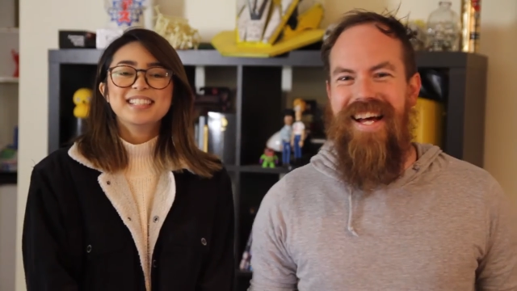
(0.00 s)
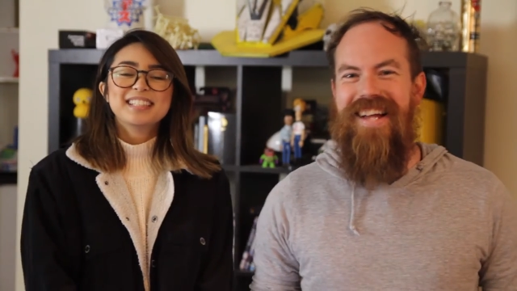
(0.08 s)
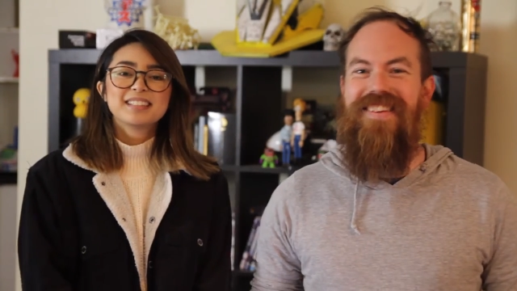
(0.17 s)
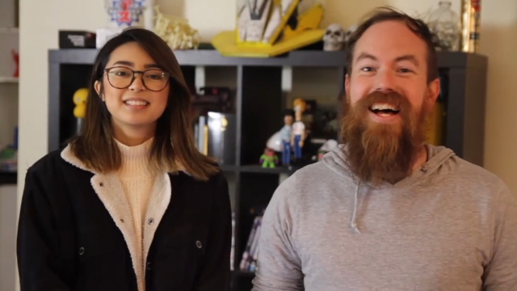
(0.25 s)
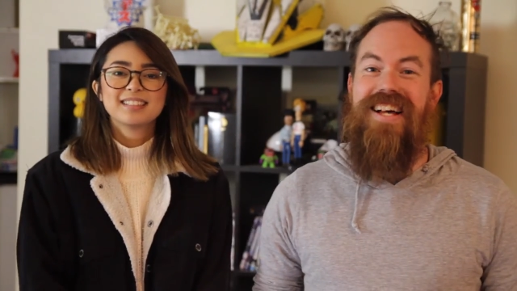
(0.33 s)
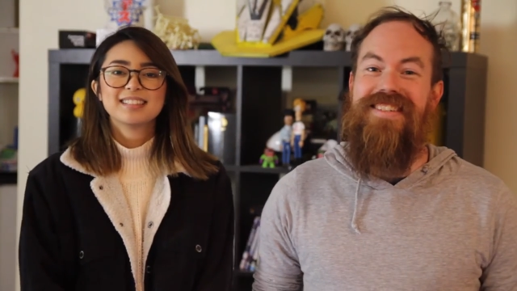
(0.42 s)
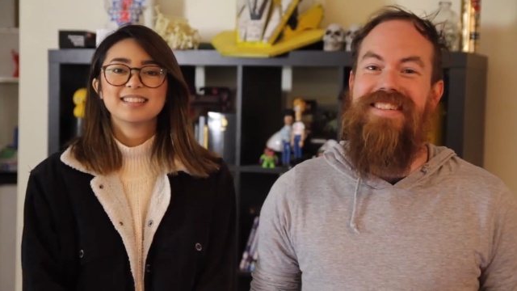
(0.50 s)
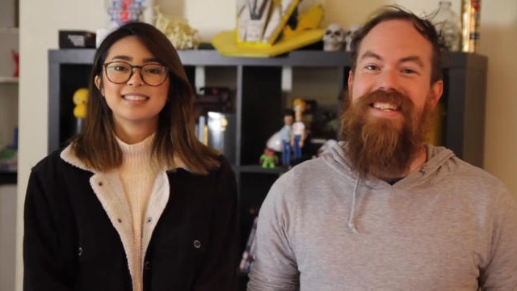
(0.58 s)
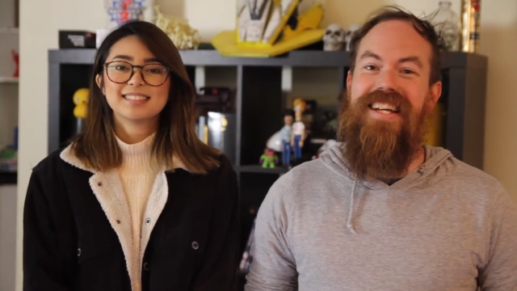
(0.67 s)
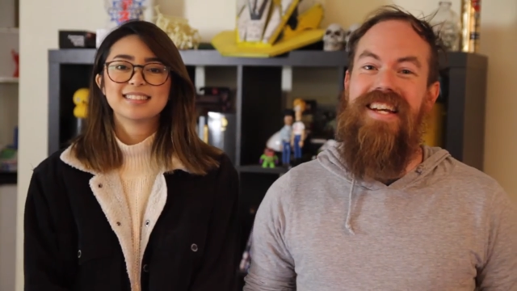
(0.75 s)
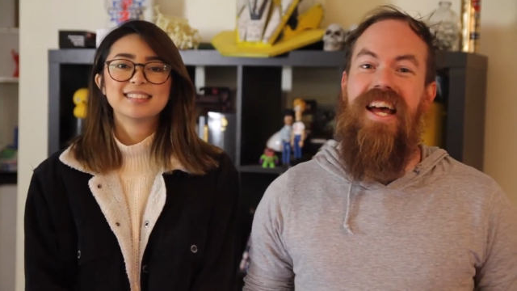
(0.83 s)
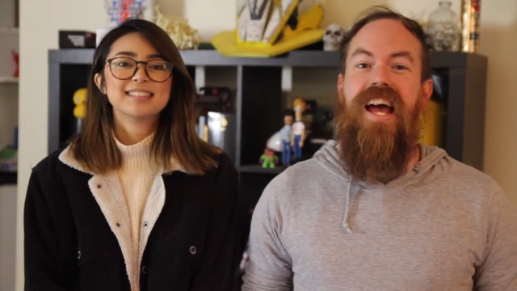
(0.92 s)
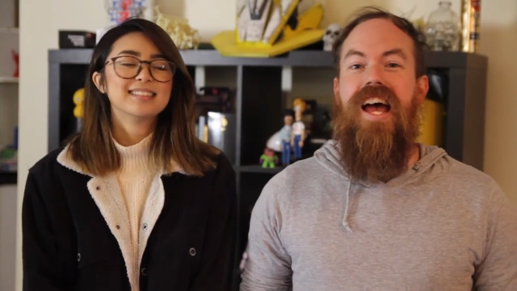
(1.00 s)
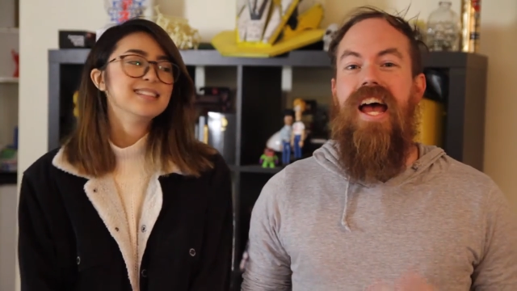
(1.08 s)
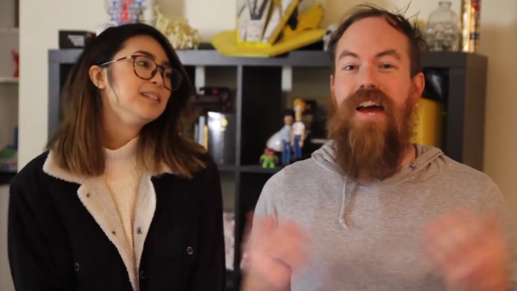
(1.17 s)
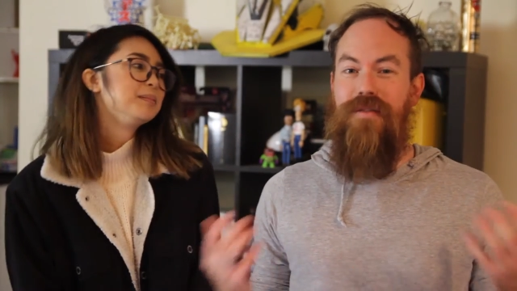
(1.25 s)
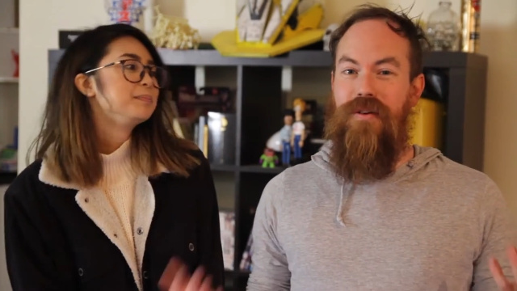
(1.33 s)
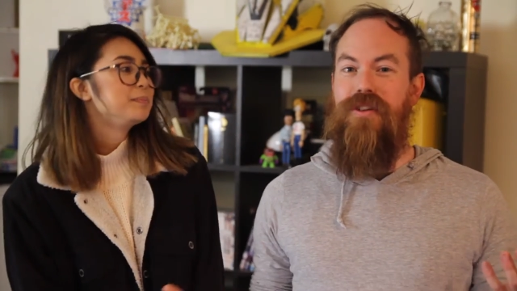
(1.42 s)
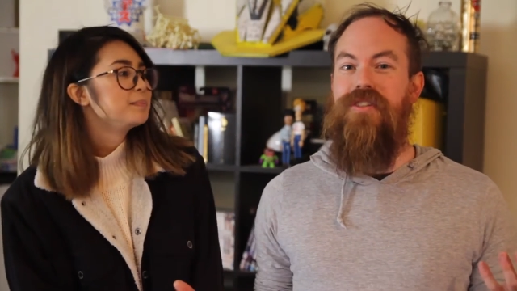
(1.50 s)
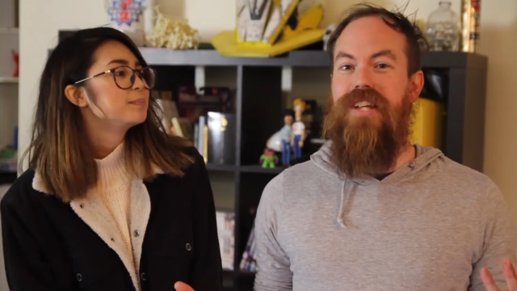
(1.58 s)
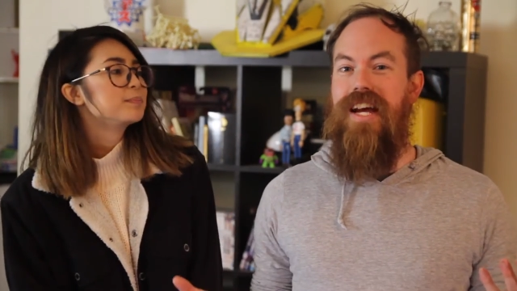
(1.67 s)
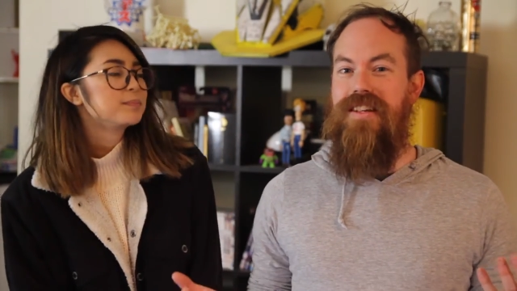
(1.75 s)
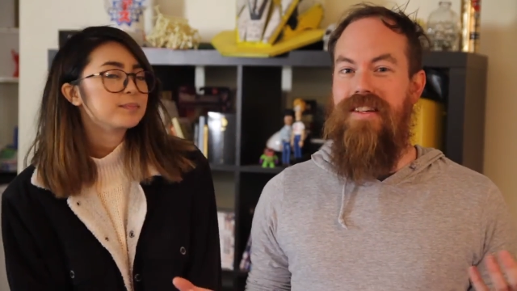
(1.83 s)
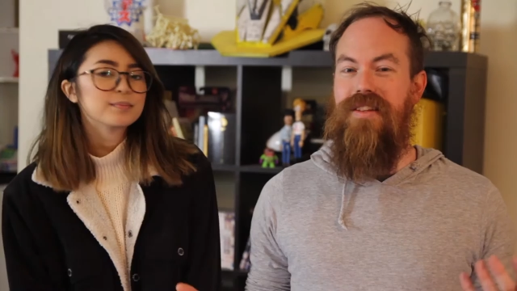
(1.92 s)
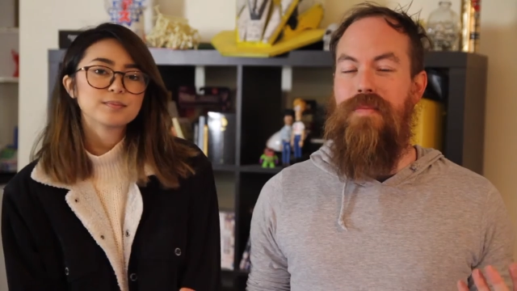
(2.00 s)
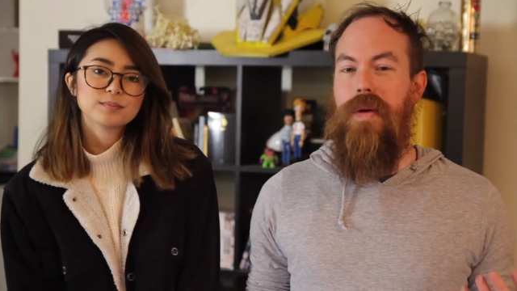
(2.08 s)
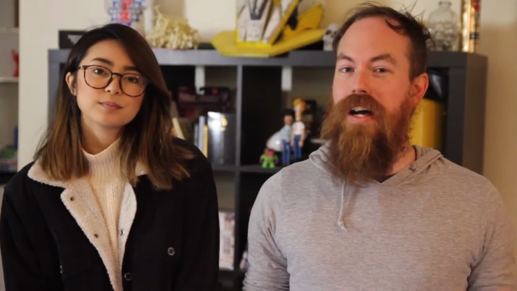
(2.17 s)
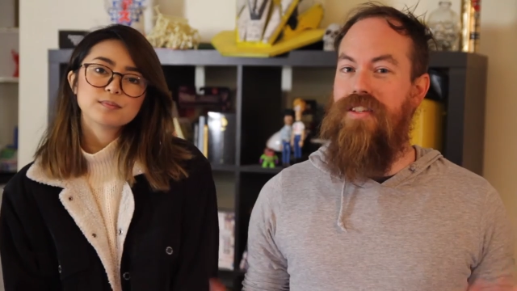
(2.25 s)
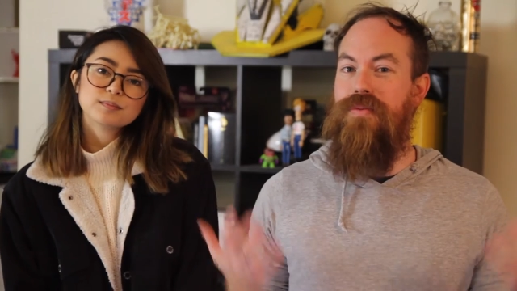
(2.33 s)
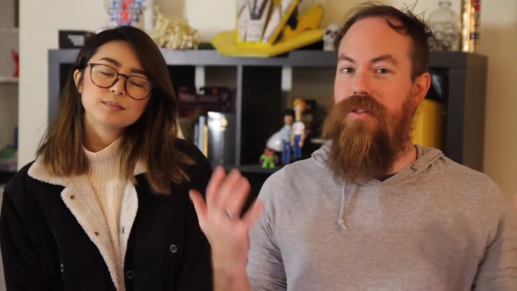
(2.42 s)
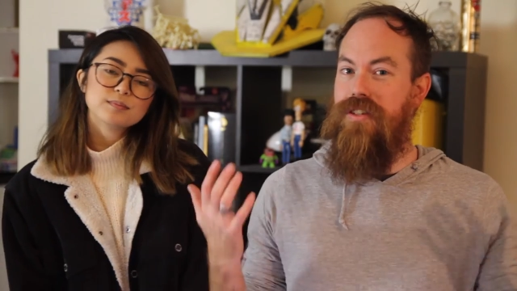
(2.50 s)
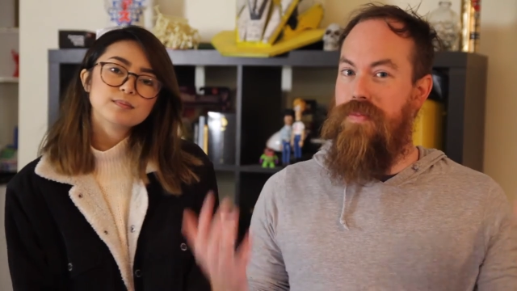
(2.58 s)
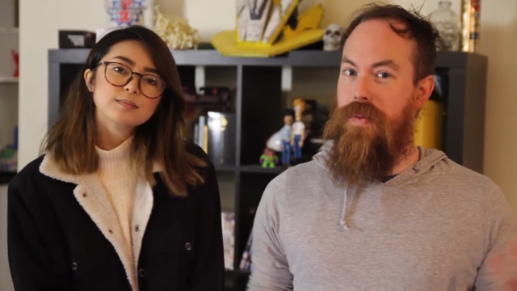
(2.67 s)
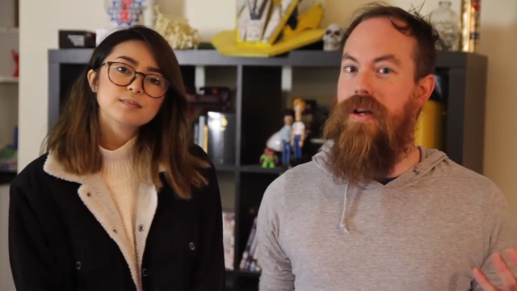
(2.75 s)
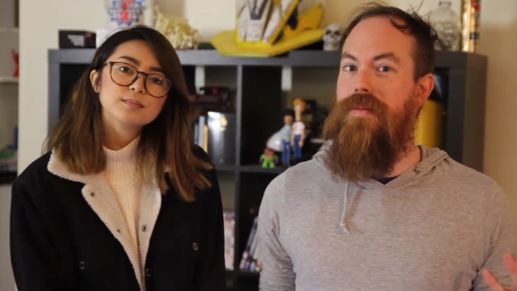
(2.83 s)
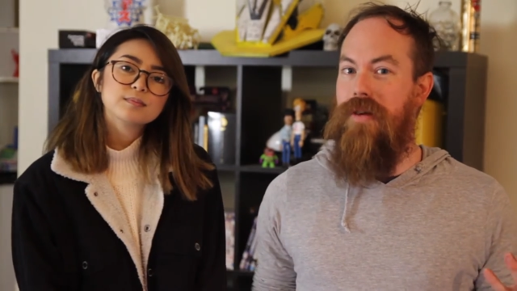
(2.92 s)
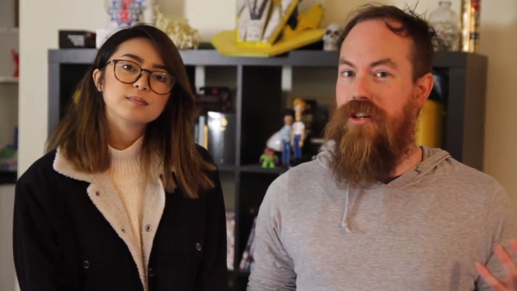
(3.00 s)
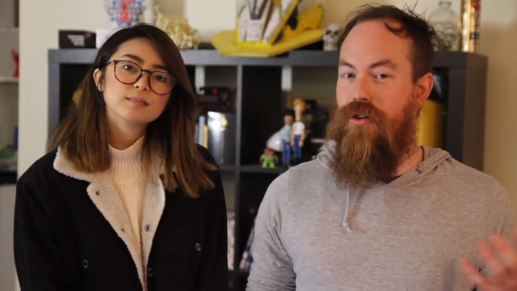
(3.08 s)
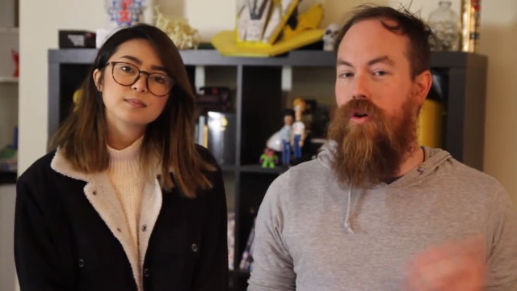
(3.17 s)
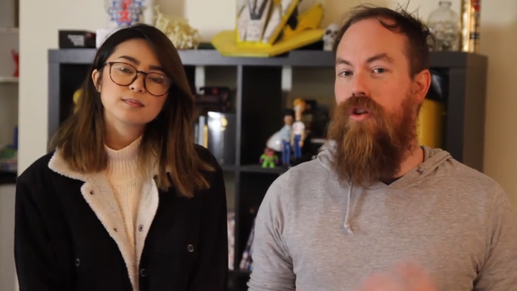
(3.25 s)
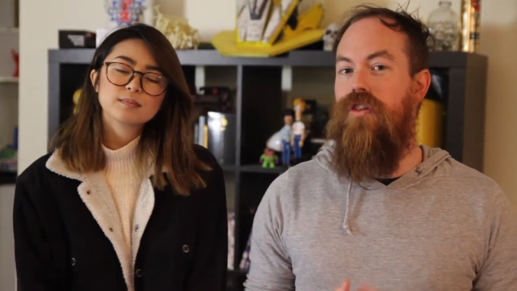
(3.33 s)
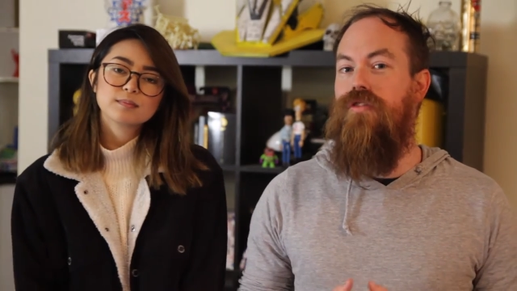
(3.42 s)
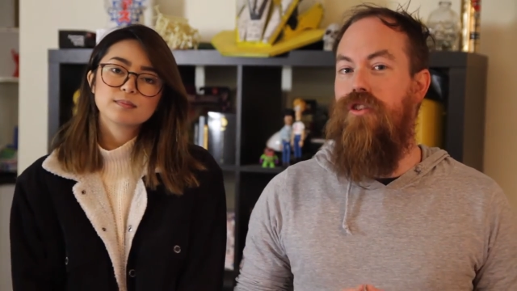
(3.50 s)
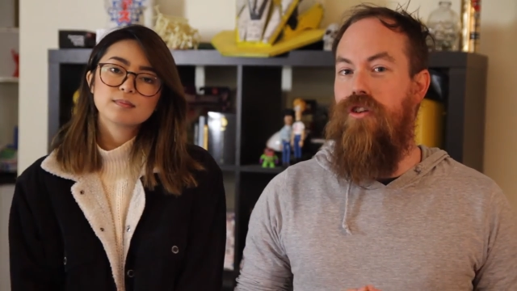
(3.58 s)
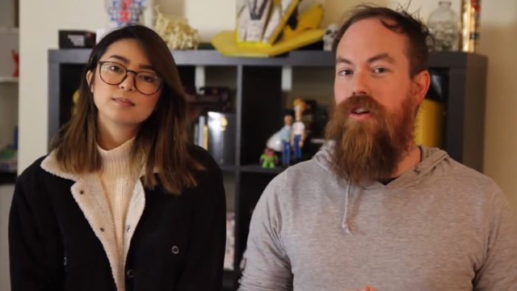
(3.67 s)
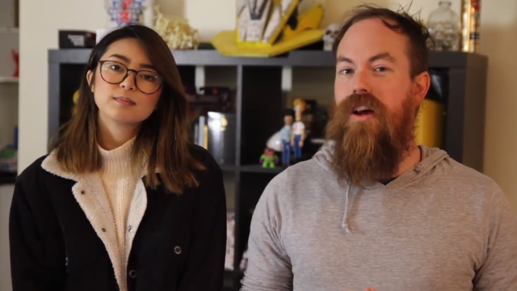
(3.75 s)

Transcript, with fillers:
Speaker 1: and lastly, everyone who's catching the bus, which is pretty much all of you,